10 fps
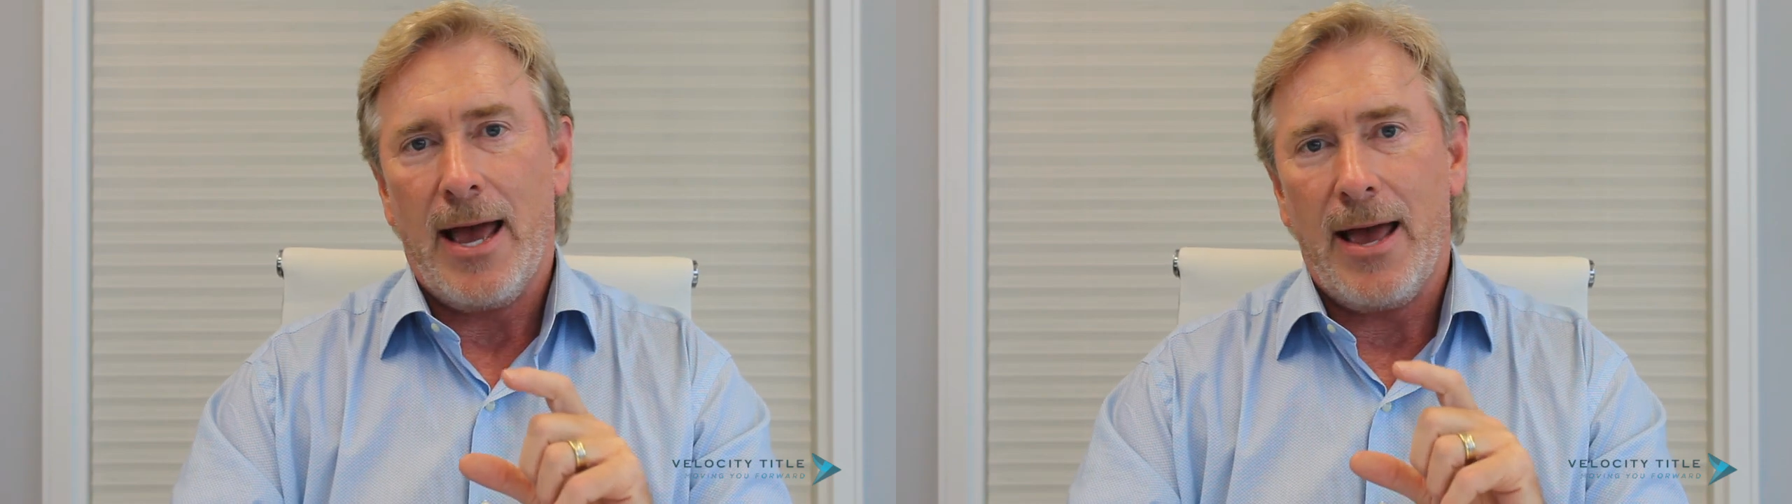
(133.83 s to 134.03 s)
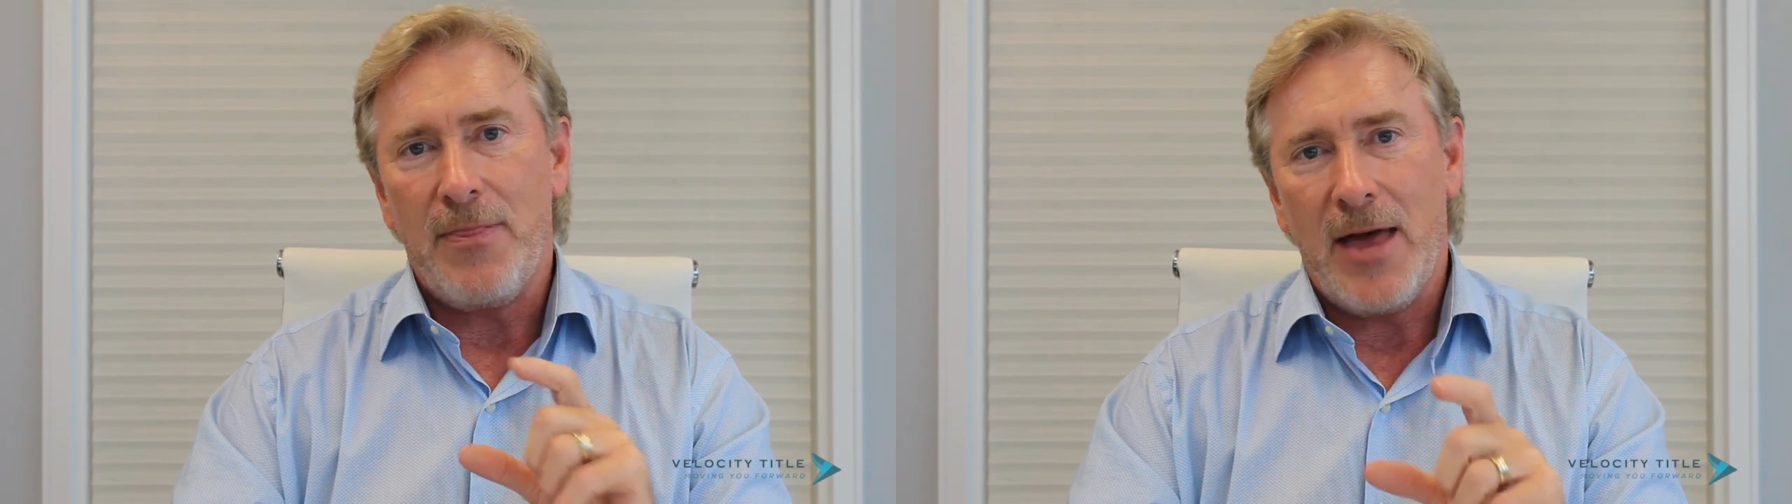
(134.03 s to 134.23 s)

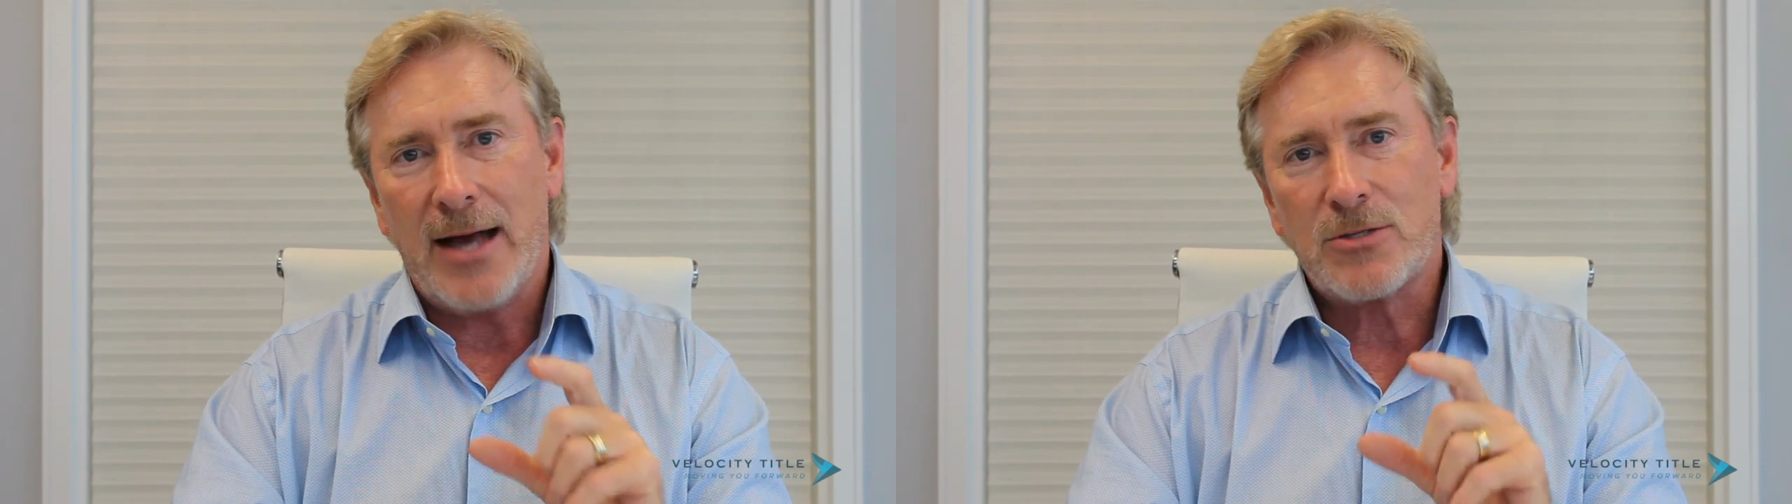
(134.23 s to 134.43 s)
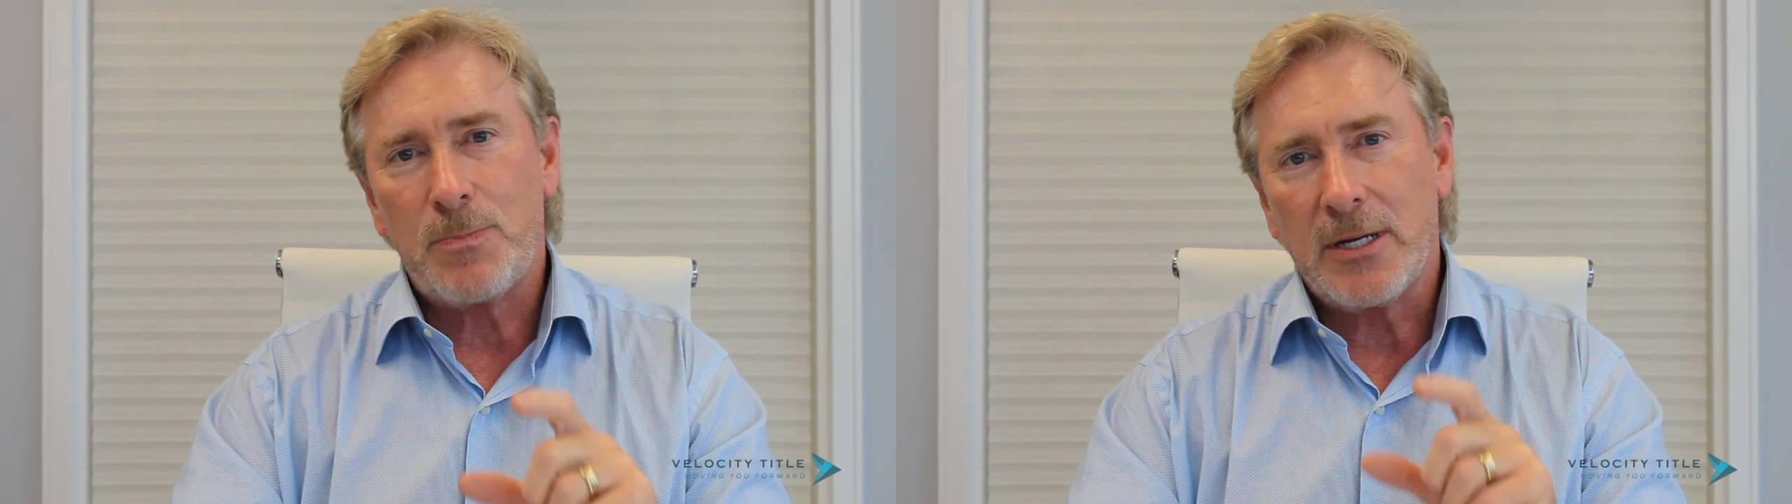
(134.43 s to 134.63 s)
And
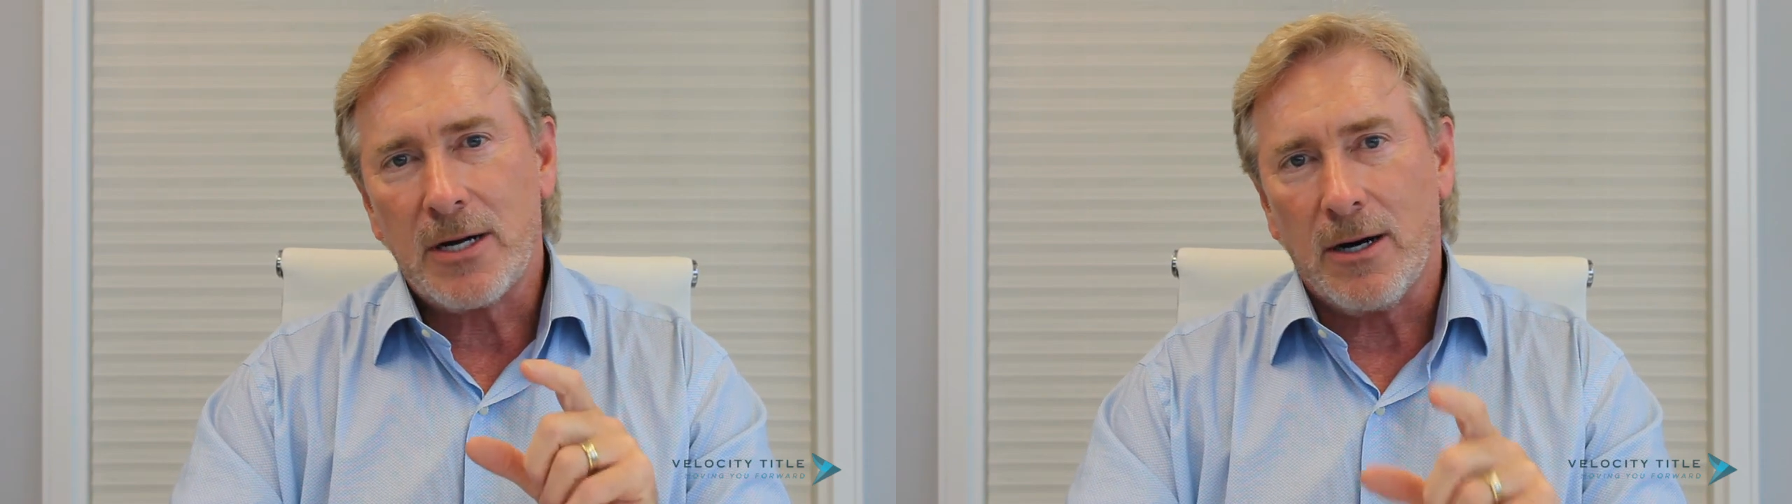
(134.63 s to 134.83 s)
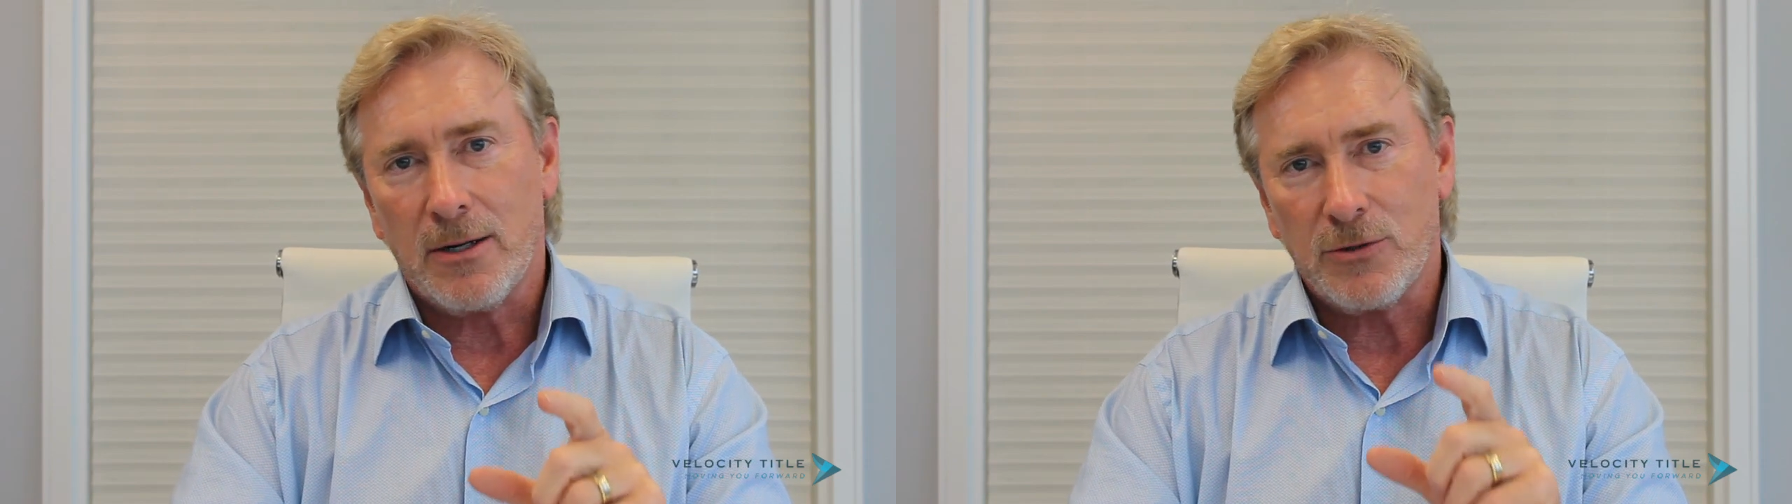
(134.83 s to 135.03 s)
that's
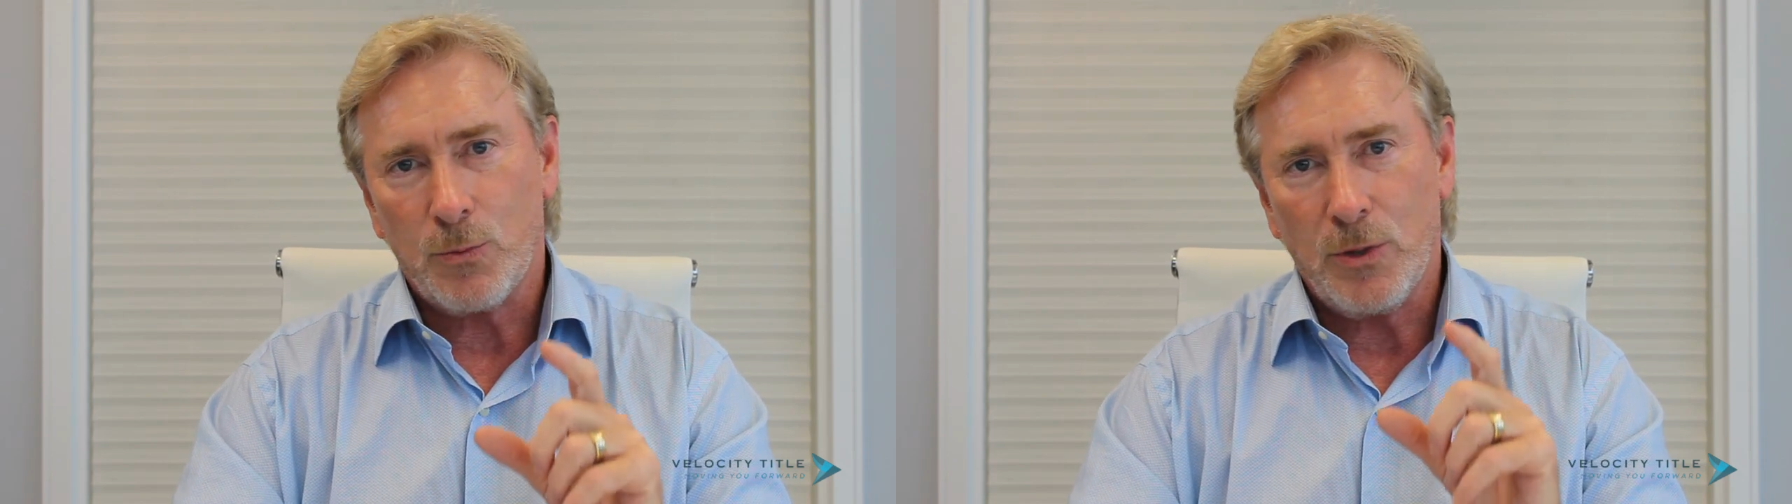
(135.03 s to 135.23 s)
because